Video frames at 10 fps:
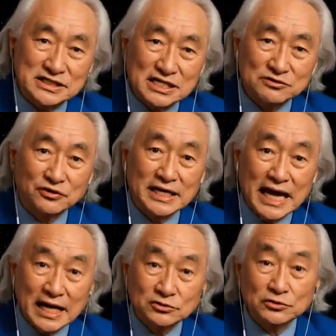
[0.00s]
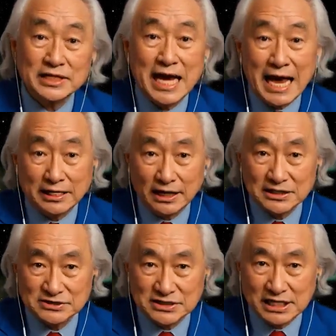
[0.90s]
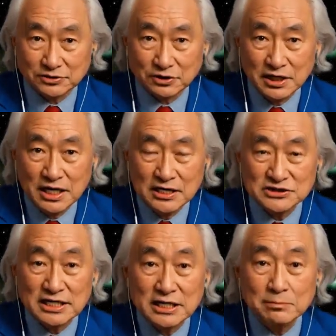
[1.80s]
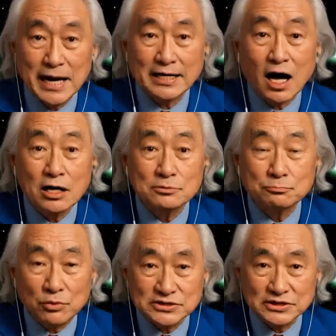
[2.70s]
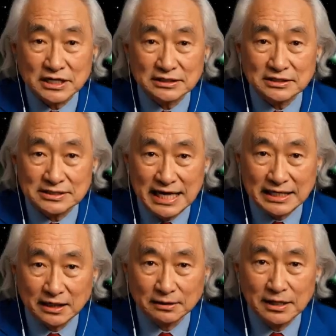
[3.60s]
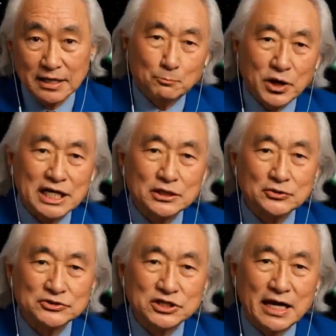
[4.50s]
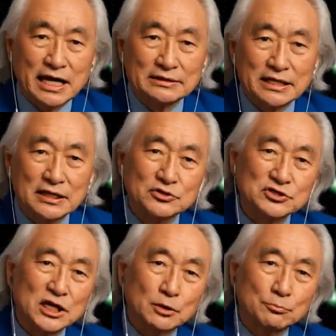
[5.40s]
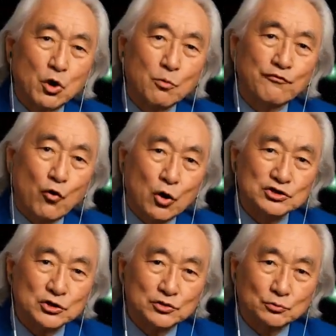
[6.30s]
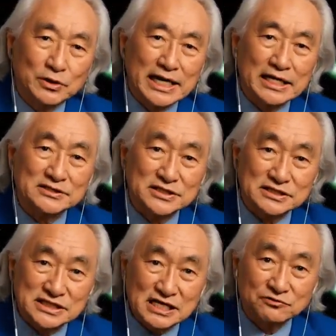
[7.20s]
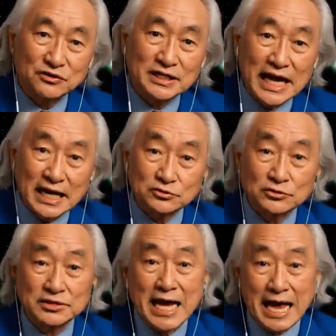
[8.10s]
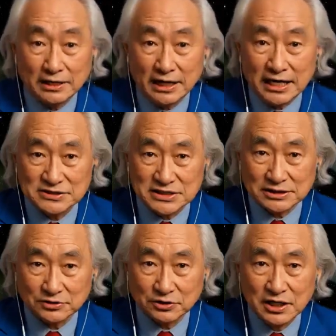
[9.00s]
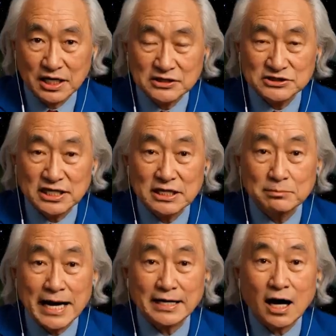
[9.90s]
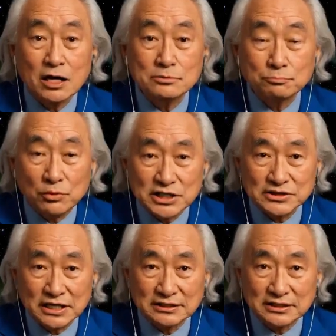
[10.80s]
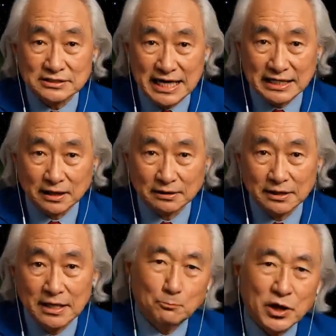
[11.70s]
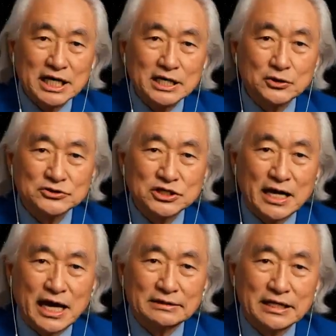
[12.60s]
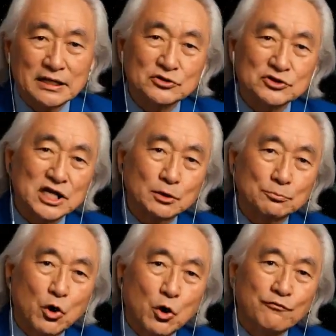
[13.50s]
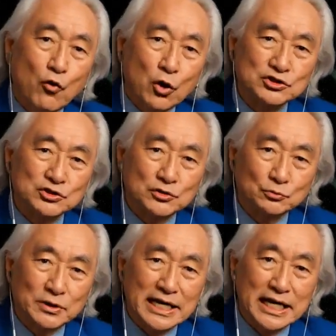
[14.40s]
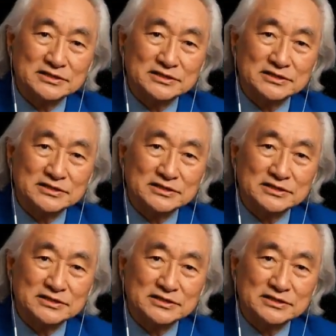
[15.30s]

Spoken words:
And that is what they saw on the night of July 1st, just another moving object. So they classify it as a new asteroid and they're ready to move on. But then they notice something weird about this one. It's moving too fast.